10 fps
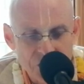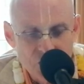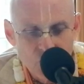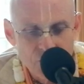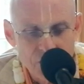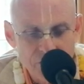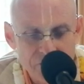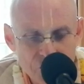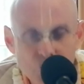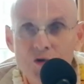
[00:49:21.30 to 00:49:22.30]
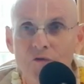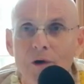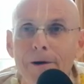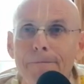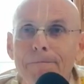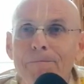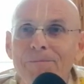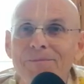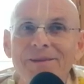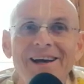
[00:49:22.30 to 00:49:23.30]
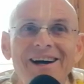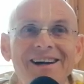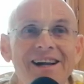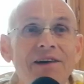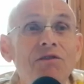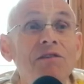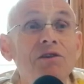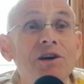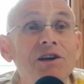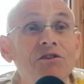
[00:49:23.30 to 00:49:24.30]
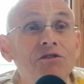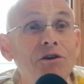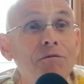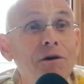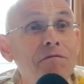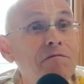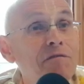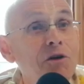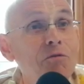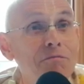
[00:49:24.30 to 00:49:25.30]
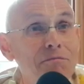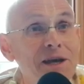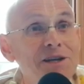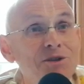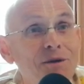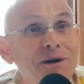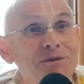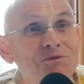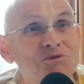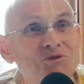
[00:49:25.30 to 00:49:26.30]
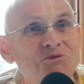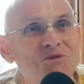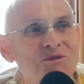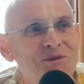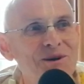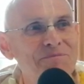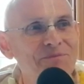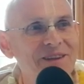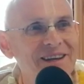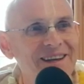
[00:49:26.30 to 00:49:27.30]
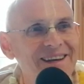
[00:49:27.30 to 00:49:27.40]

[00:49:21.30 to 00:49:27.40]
the story of Tukaram. Uh, and then there is a, a, film made about Tukaram.